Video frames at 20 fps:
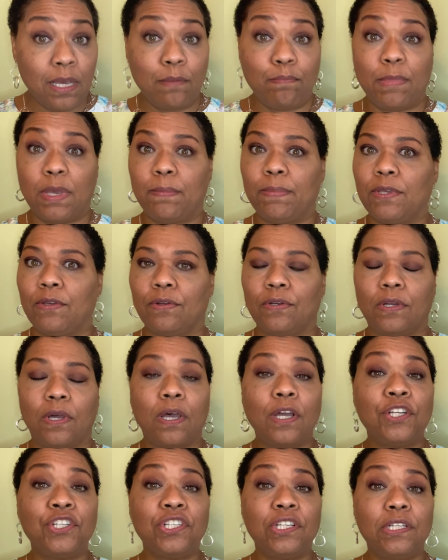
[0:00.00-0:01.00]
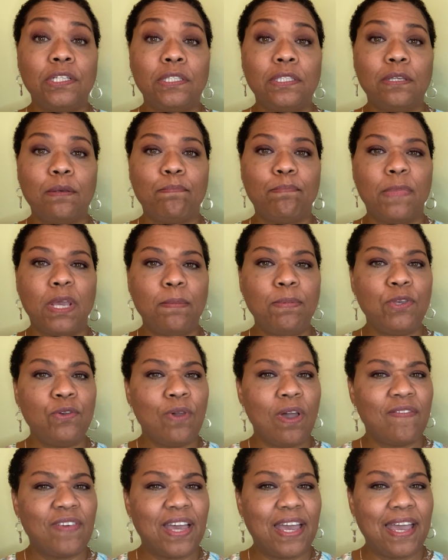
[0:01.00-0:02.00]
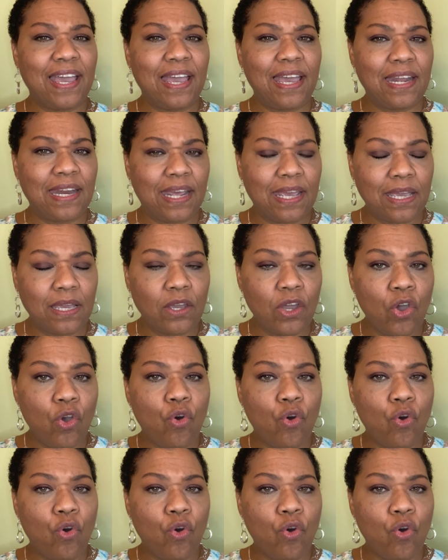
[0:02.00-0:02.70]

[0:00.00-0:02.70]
maybe you're nauseous, maybe you have a headache,